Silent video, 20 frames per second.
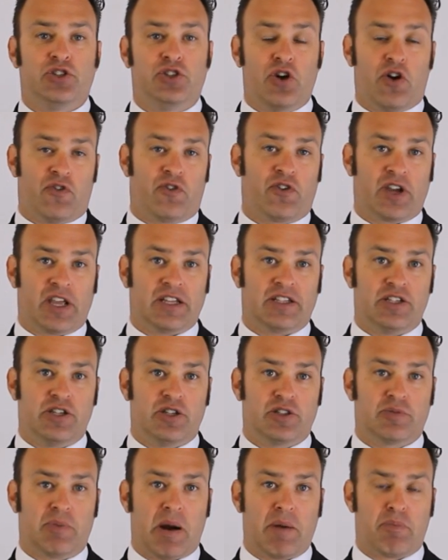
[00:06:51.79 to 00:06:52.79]
don't forget to
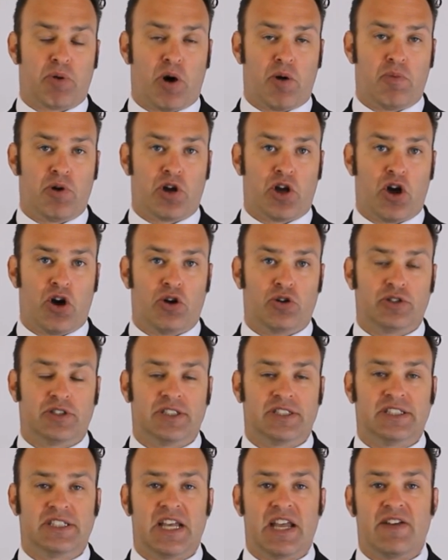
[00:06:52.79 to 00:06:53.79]
use my promo code
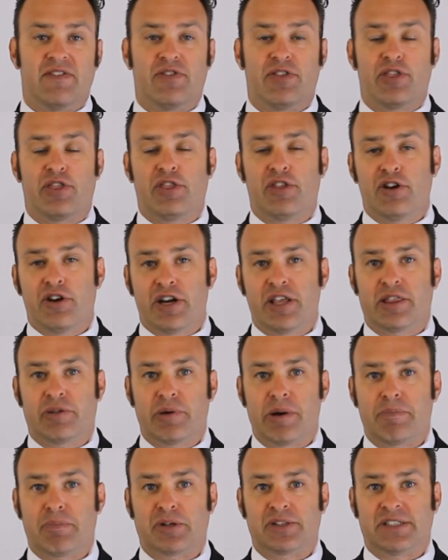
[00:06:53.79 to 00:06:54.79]
to save
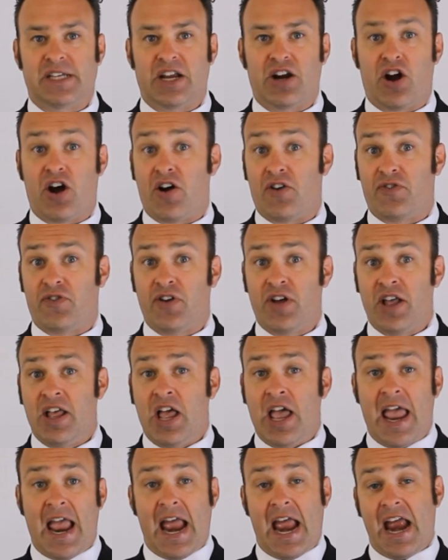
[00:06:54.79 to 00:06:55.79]
33% off